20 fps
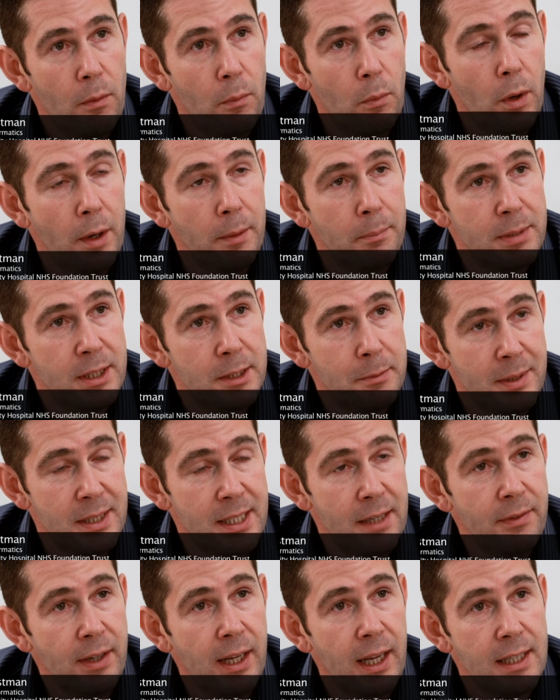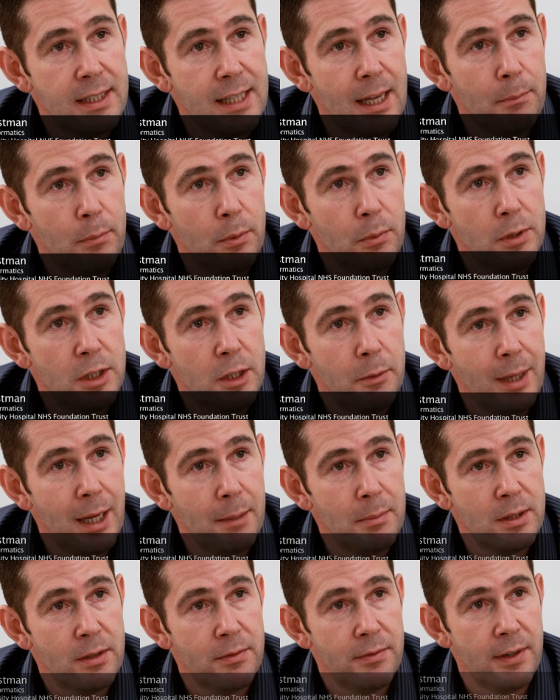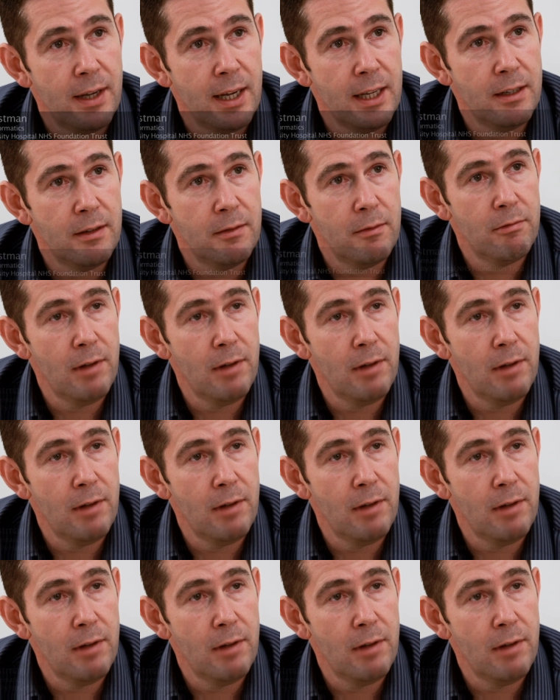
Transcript: One specific example was to be able to find